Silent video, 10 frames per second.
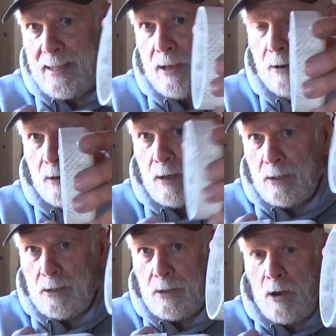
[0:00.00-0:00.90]
there
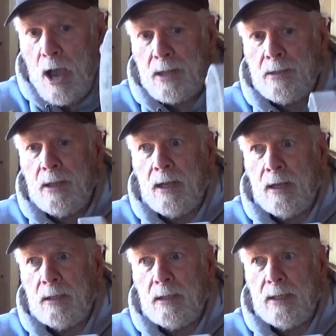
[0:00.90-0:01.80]
to knock
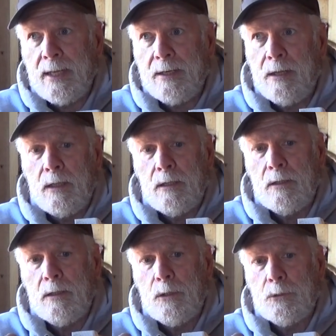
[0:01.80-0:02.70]
the lid
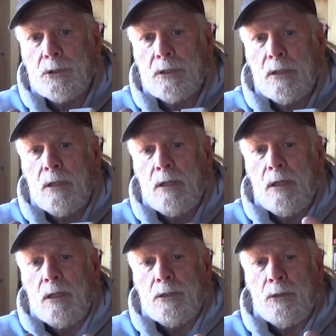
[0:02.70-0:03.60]
loose.
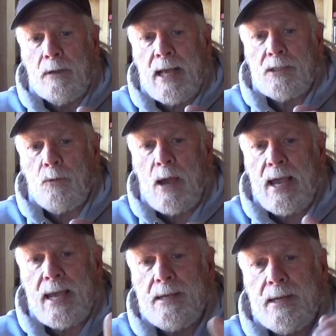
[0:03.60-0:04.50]
So that's
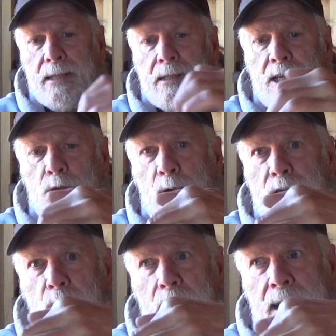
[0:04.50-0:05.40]
why I did it this way,
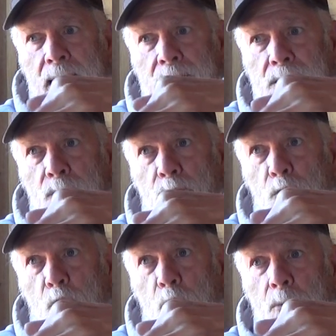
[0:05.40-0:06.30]
so I got some
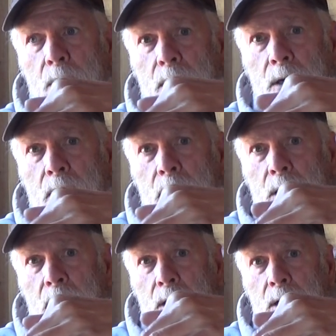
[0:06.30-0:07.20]
room
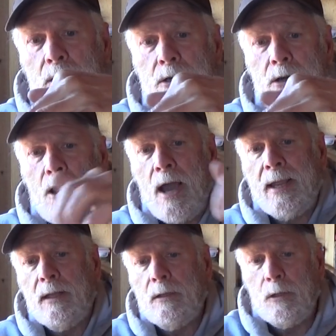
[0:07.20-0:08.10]
to
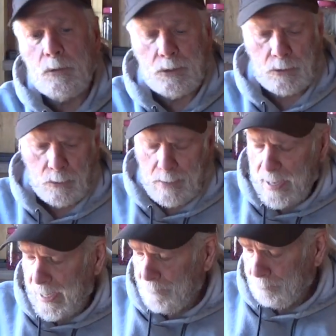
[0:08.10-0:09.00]
knock it loose,
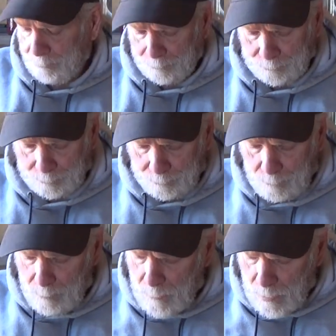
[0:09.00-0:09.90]
okay?
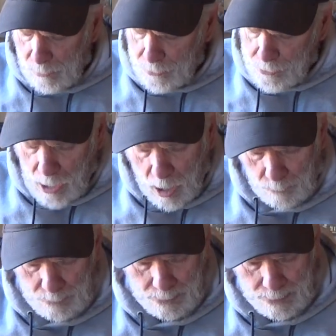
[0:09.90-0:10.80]

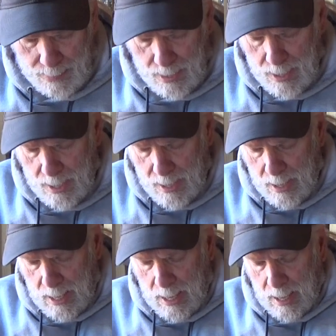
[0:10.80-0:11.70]
So,
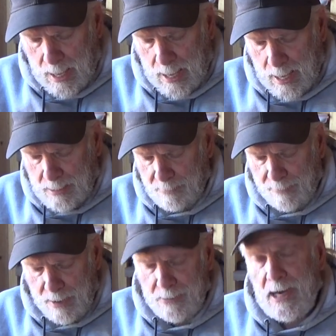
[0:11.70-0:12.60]
it's a
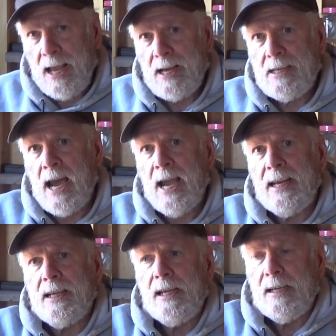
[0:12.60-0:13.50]
very
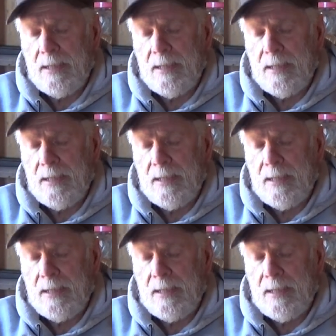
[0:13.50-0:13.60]
tight